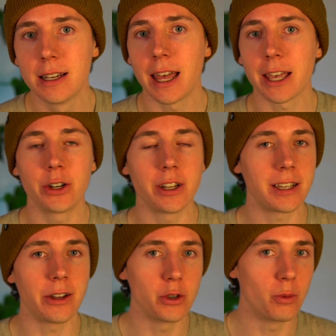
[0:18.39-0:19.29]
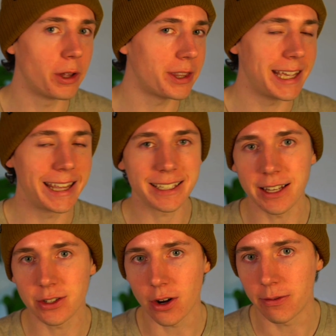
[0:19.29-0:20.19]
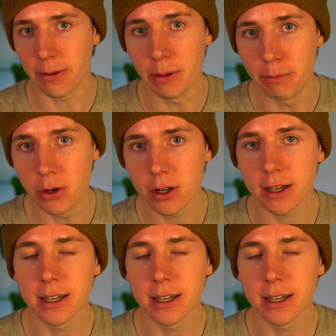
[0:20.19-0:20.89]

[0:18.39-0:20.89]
I couldn't tell you what the insights are from the book.